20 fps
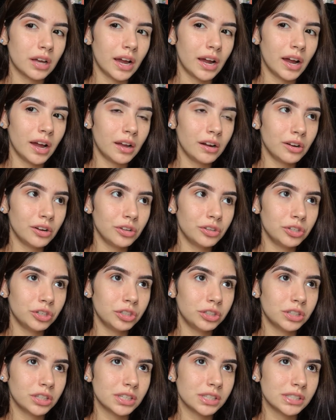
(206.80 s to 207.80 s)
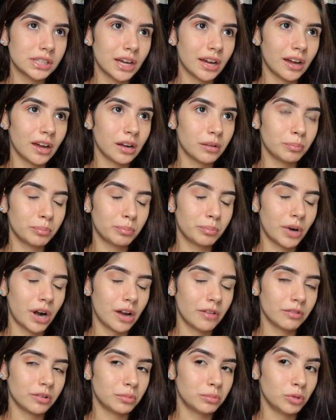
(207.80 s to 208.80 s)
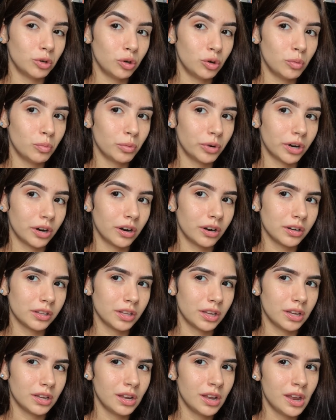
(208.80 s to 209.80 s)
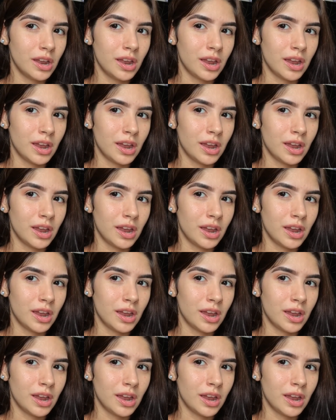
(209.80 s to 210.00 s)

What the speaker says: had other things I had brought from home, where are they?